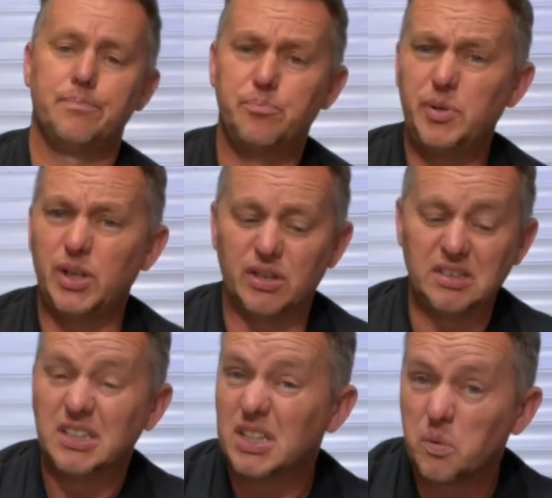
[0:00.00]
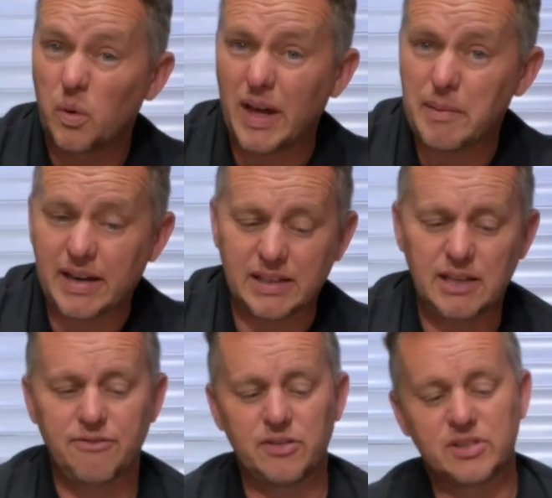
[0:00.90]
But will that make a
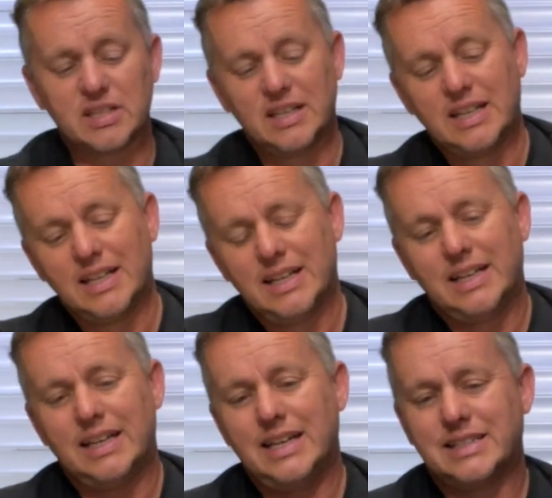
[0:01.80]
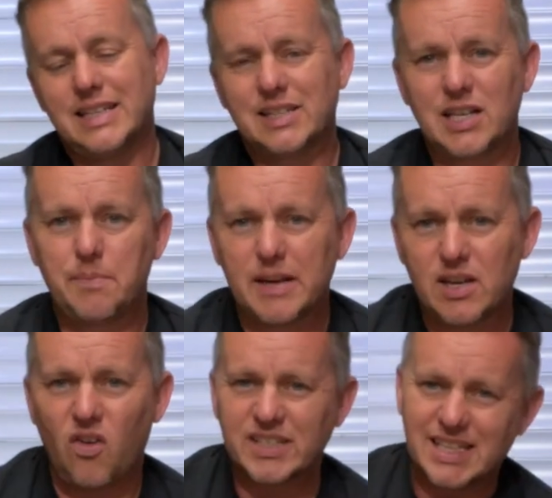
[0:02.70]
difference? Is this going to be
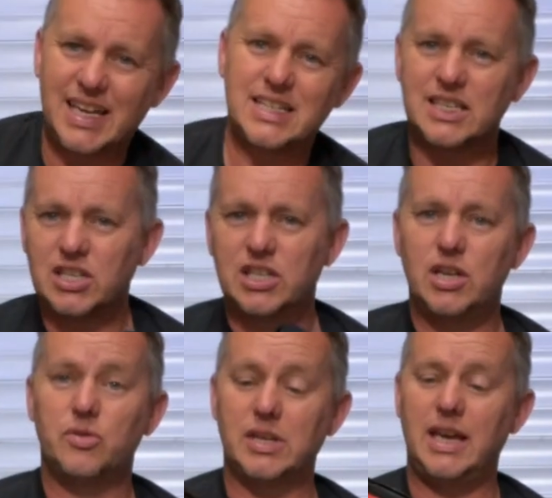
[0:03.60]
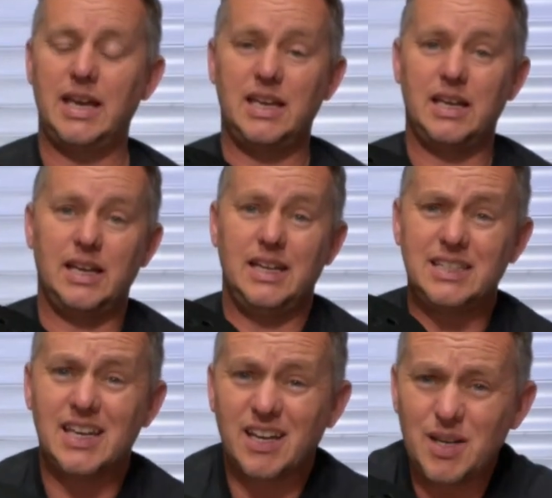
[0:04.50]
nice and easy to use?
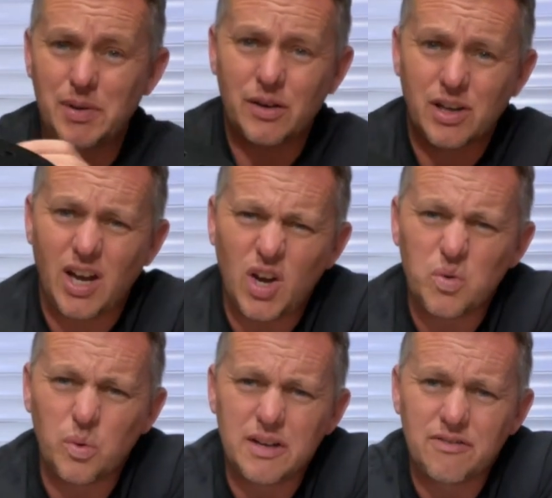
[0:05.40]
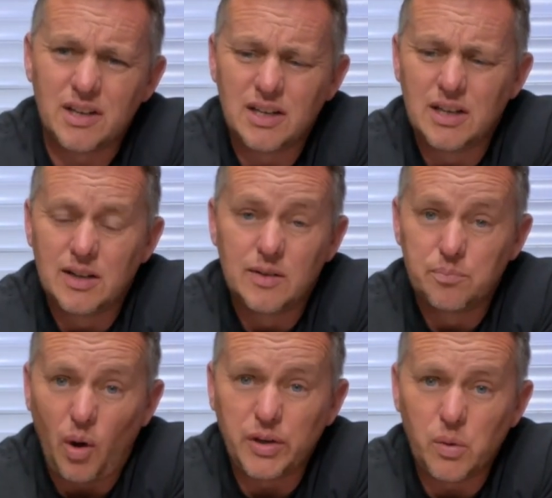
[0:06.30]
Is it going to be able to cope with
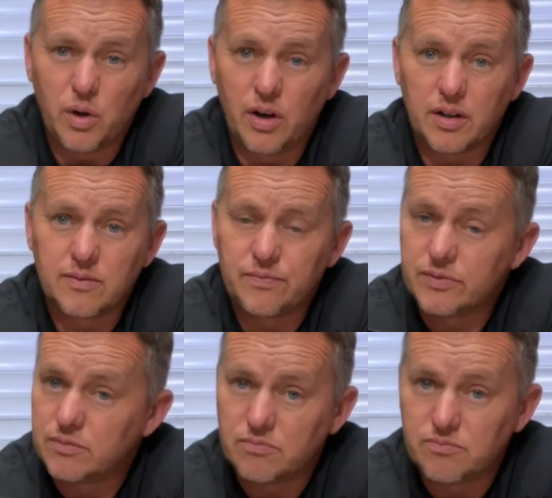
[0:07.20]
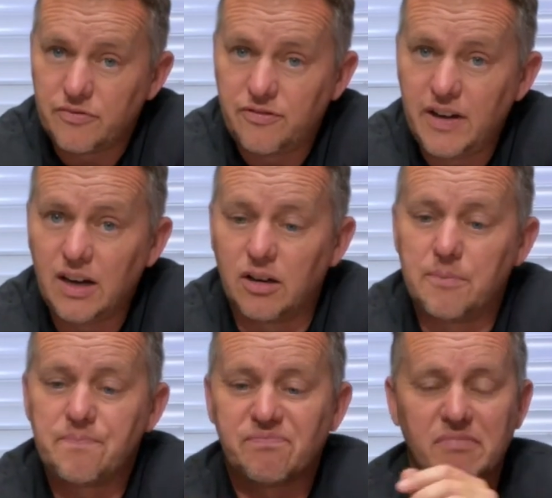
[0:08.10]
bodywork, filler,
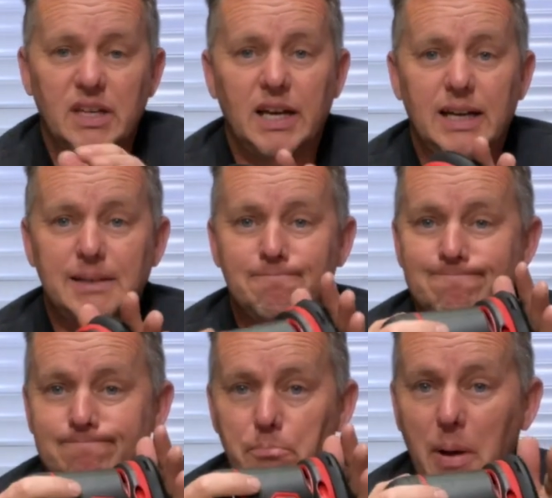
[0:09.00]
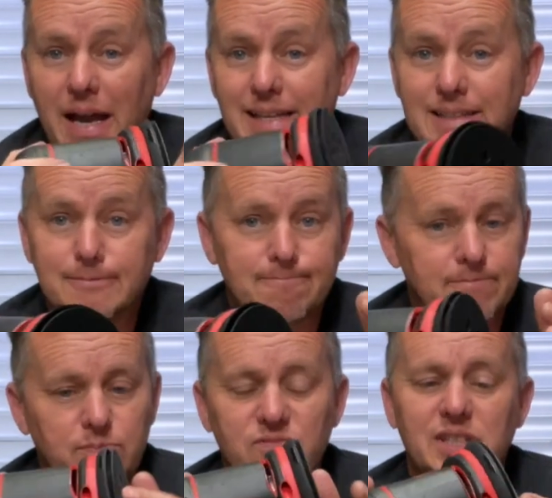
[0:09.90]
paint,
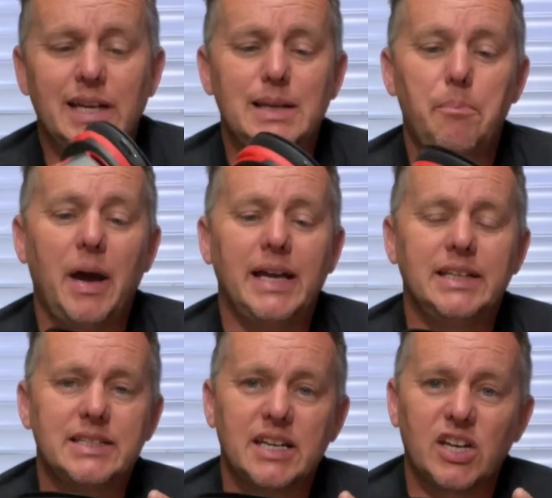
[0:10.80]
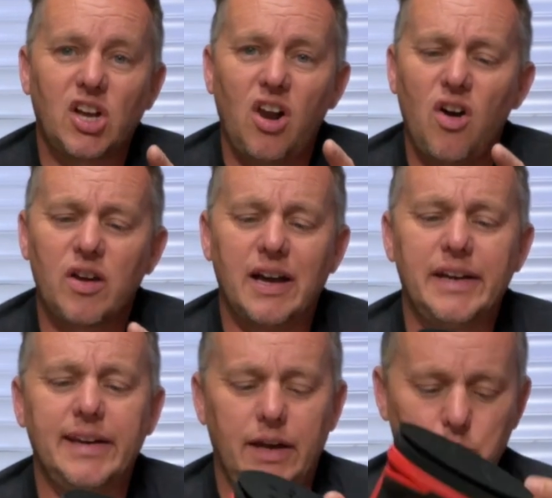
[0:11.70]
sanding paint? Is it going to clog? I
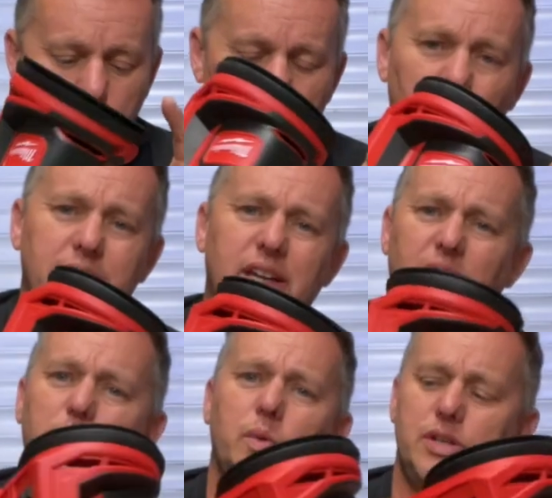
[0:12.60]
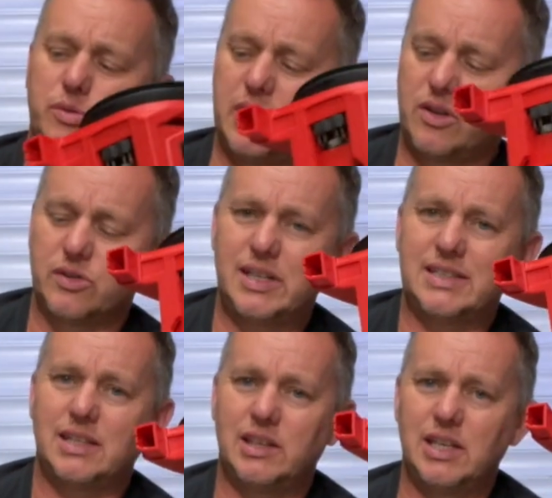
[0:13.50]
don't know. We shall see, because that's
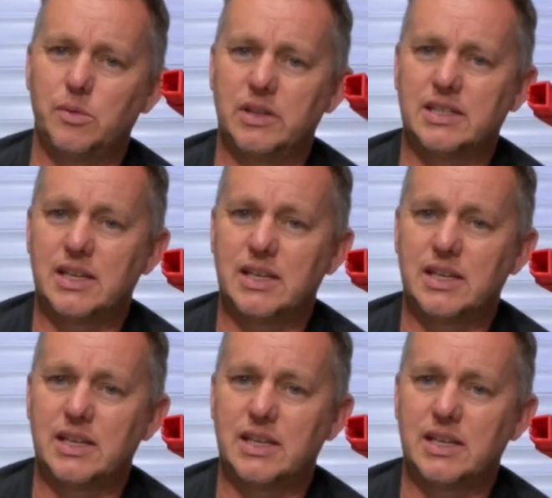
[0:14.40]
the thing with this.